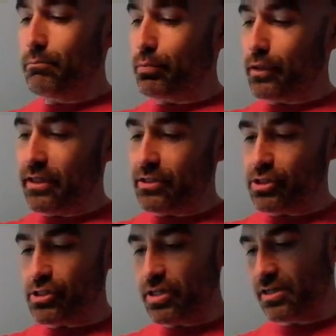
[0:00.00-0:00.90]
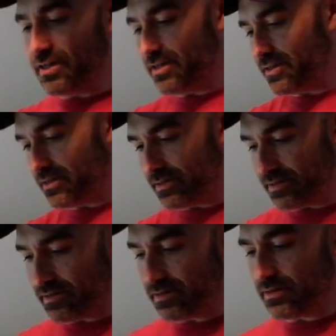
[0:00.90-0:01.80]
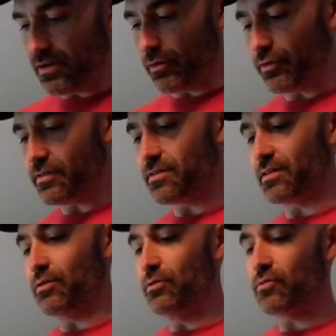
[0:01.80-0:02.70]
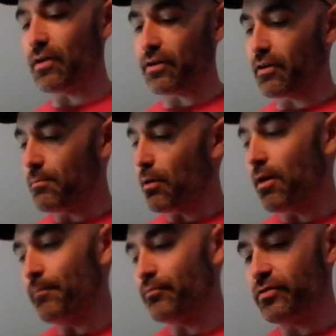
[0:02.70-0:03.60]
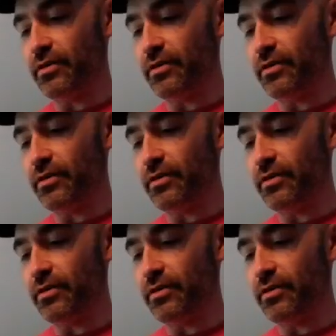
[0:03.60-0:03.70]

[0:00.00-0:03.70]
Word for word: Bleached. Oh, this is a used record I bought,